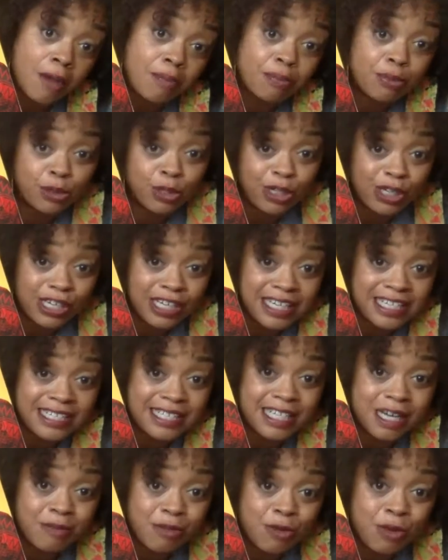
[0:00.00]
book is
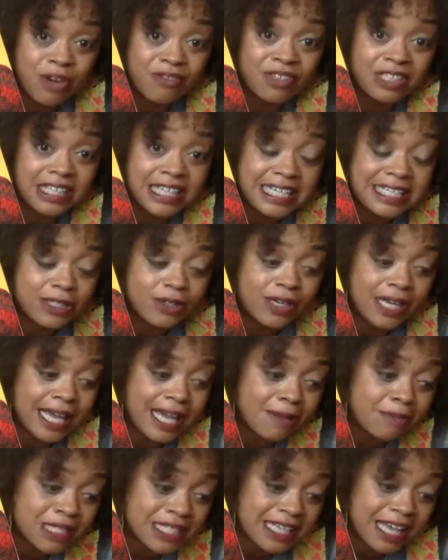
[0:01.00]
#1 release on
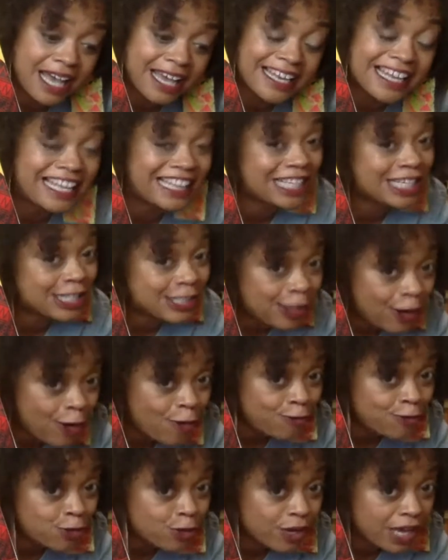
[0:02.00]
Amazon in the soul
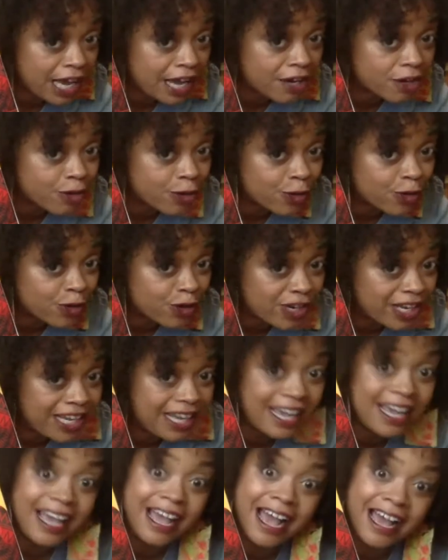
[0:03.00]
food category,
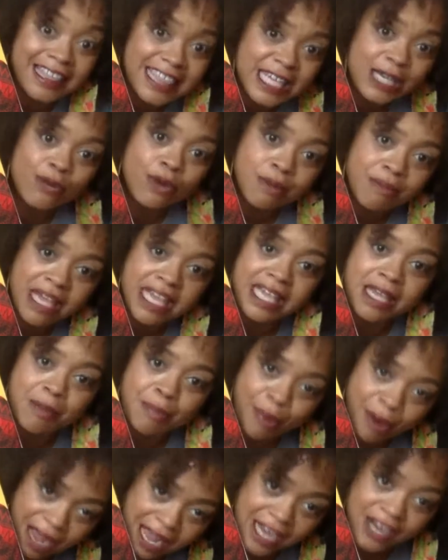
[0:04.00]
I think we're making
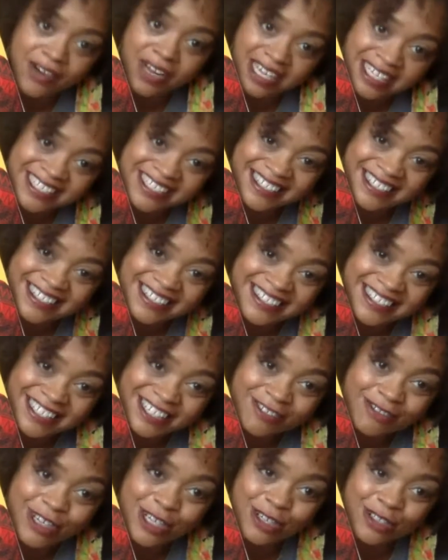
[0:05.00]
progress.
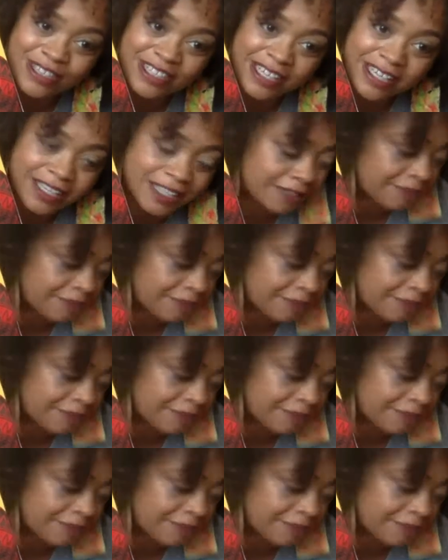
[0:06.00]
What do you think?